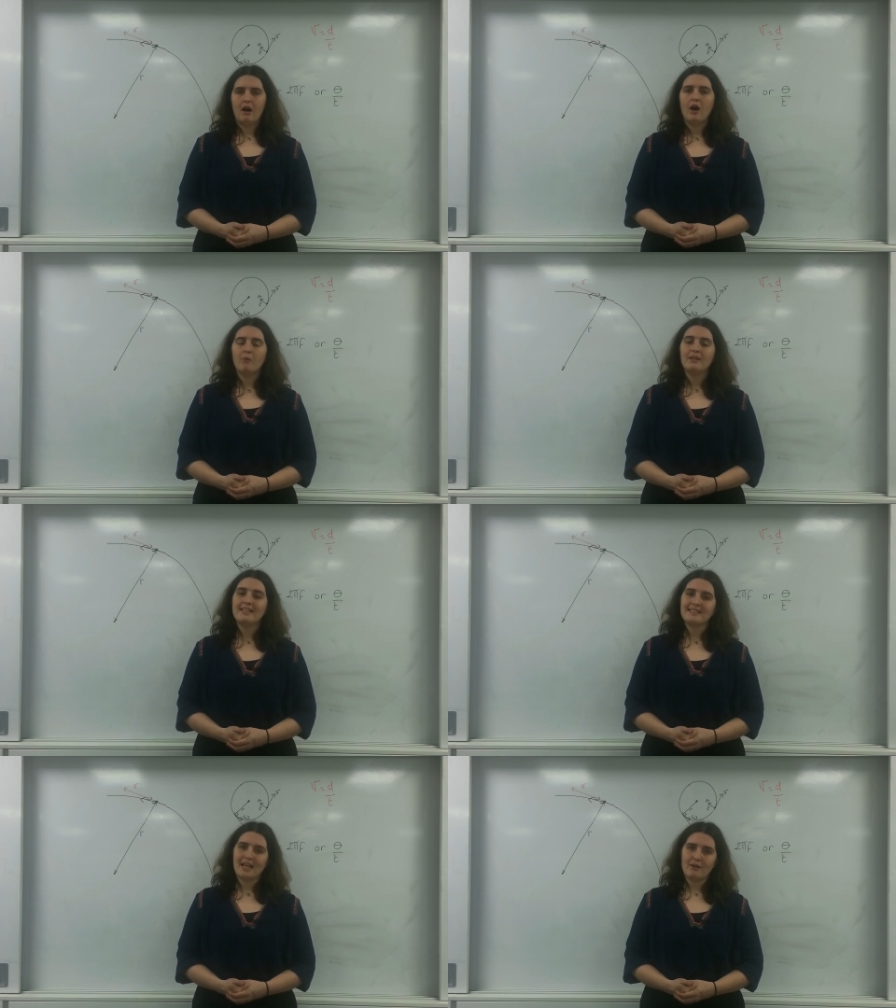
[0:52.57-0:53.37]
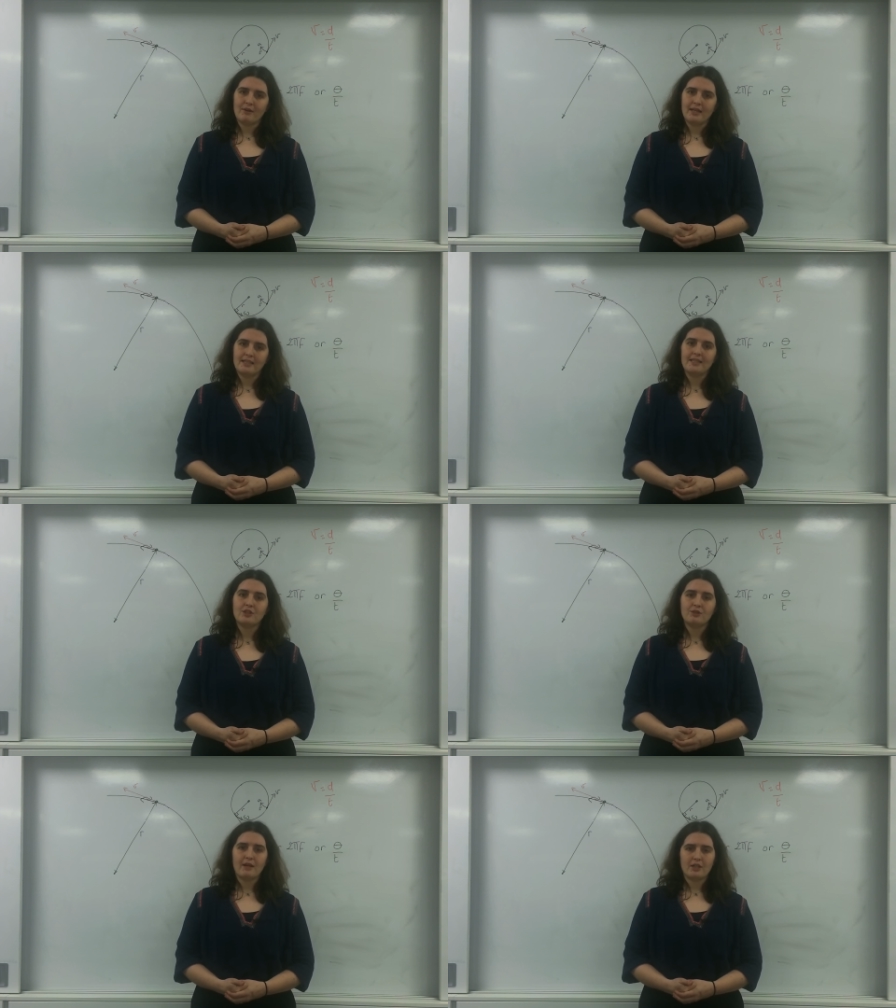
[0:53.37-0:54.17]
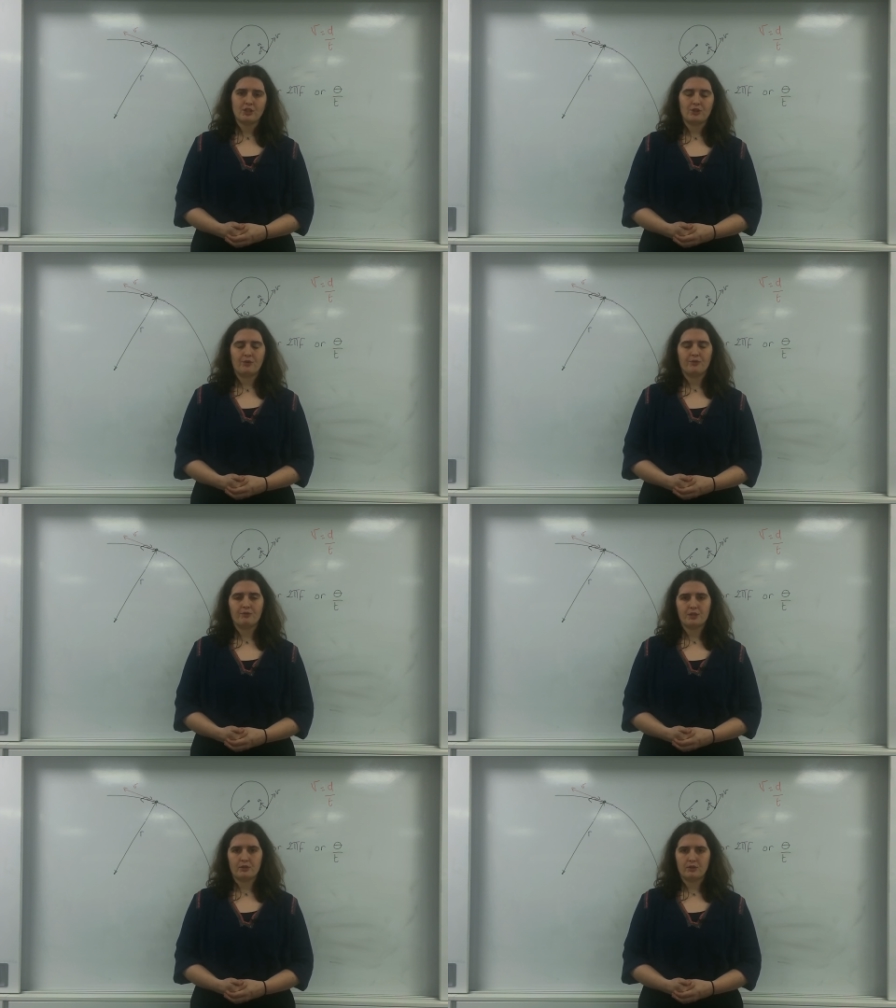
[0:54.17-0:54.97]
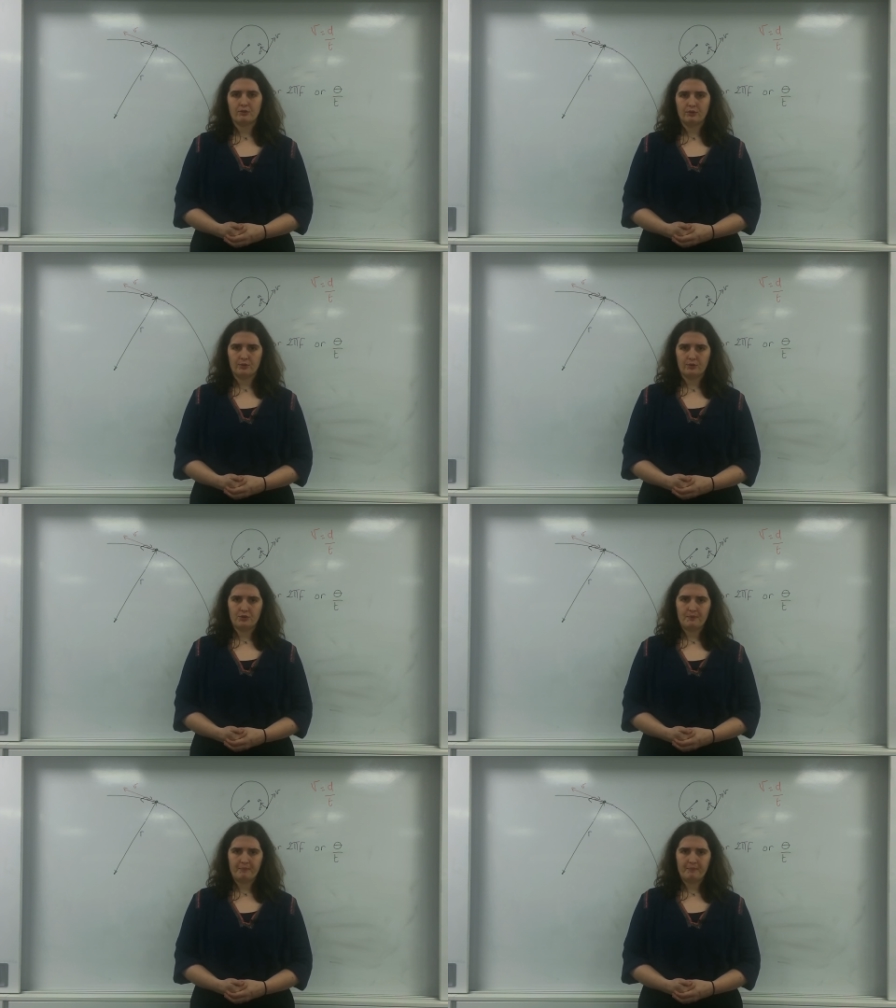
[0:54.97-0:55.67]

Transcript: I will accelerate in the direction of the resultant force.